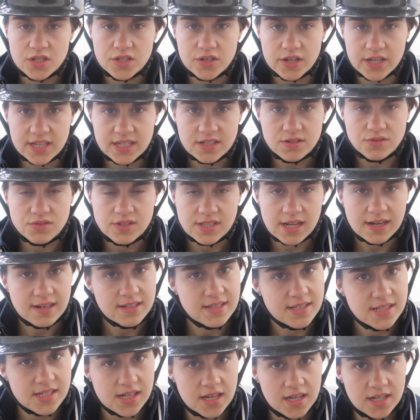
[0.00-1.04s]
So eagle saddle
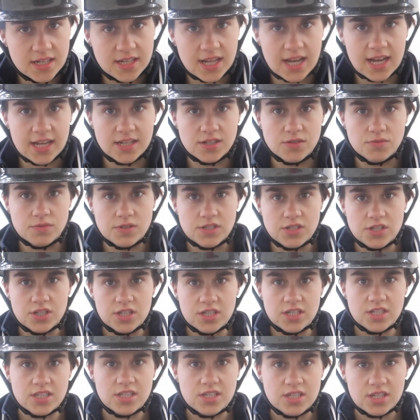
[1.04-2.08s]
is done and we
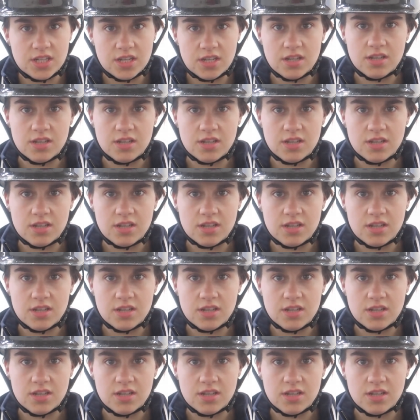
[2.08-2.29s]
just